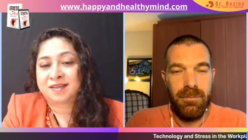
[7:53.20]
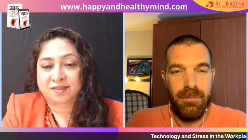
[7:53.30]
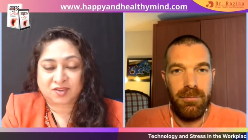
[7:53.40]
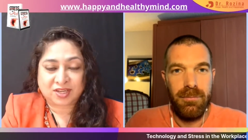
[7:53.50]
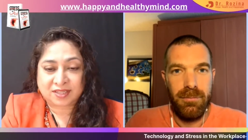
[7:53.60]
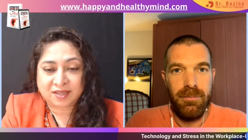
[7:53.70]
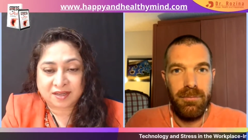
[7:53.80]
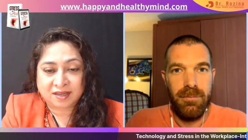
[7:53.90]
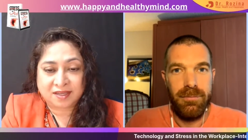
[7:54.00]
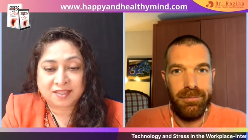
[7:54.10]
Speaker 1: the stress
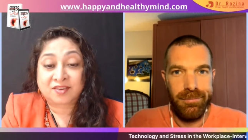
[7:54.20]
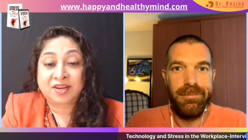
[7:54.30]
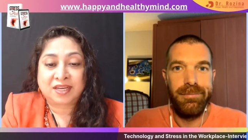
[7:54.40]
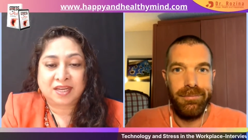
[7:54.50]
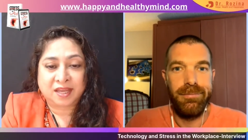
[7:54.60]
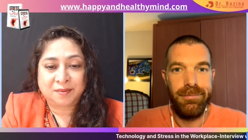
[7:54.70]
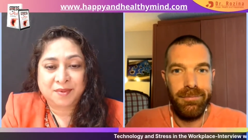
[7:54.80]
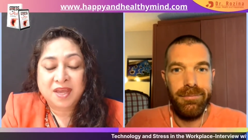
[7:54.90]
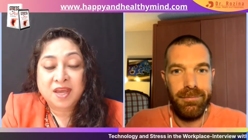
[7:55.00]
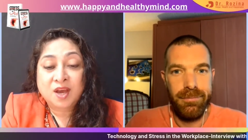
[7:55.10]
uh, screen
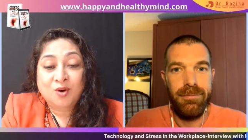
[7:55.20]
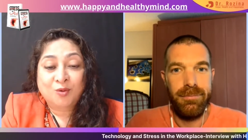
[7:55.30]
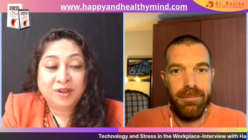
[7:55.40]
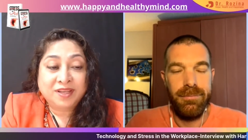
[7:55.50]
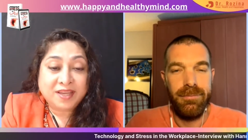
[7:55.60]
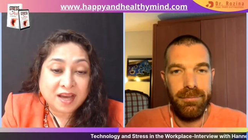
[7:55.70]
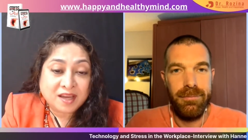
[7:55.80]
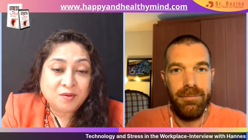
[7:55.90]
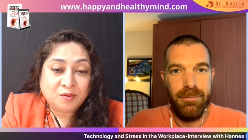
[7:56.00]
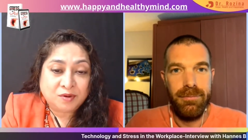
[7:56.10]
time. Well, yeah,
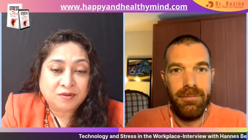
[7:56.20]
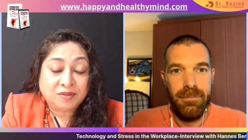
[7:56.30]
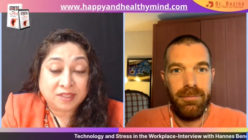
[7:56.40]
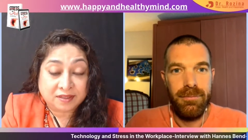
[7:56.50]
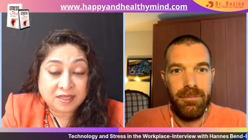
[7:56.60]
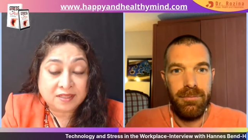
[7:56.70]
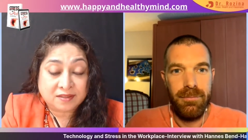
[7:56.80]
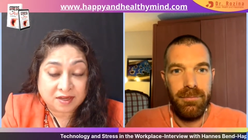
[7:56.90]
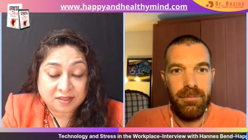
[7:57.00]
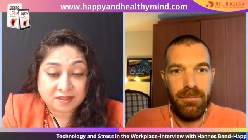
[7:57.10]
you want to decrease
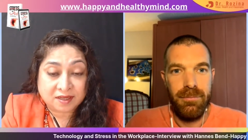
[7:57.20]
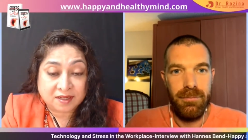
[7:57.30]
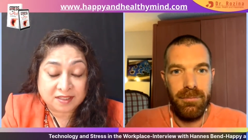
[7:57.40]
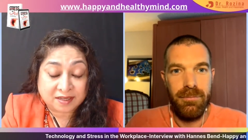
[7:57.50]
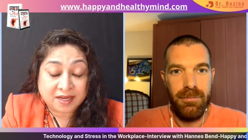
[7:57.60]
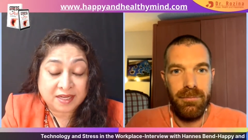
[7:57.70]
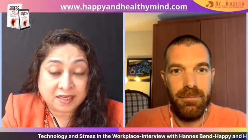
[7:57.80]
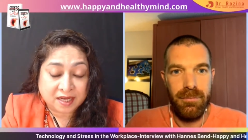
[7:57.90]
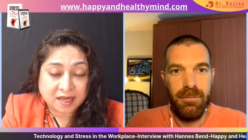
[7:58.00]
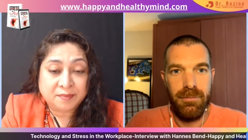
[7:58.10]
stress uh, screen
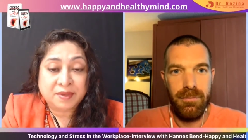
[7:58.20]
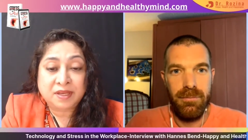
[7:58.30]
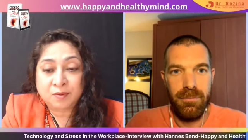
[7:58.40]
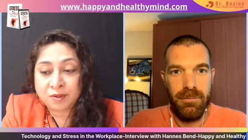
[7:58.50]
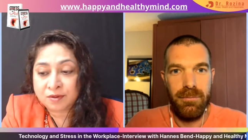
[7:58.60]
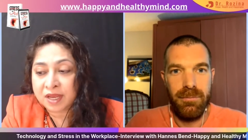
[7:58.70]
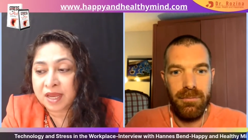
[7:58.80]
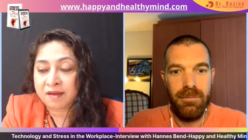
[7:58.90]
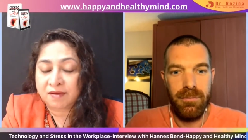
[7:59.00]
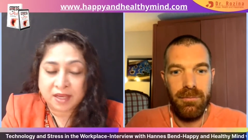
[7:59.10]
time and you want to
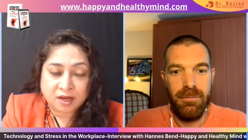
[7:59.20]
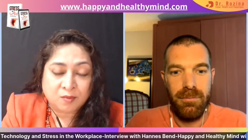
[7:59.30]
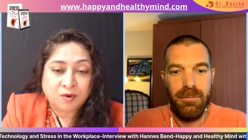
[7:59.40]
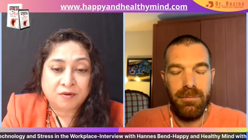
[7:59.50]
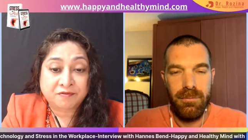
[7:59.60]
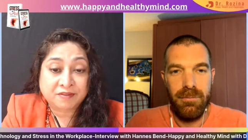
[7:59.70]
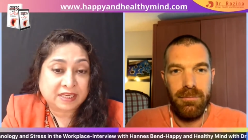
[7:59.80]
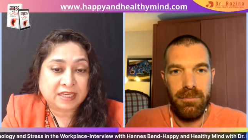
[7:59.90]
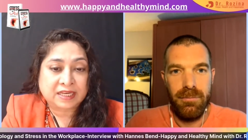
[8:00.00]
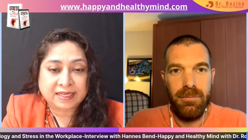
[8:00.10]
have like, you know, more
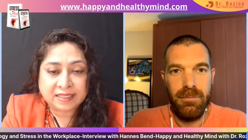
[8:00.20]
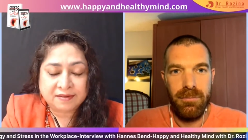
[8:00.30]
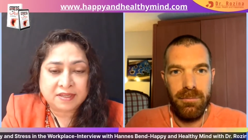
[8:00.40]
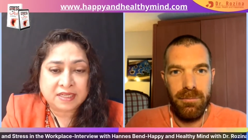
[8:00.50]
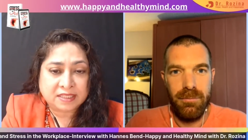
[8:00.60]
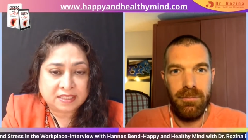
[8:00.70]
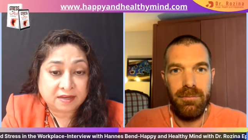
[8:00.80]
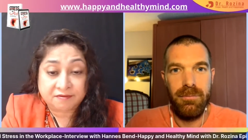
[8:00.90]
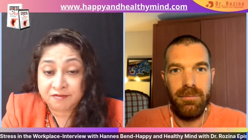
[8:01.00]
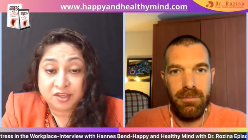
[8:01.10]
physical activity and
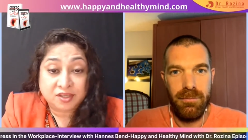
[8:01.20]
stuff, which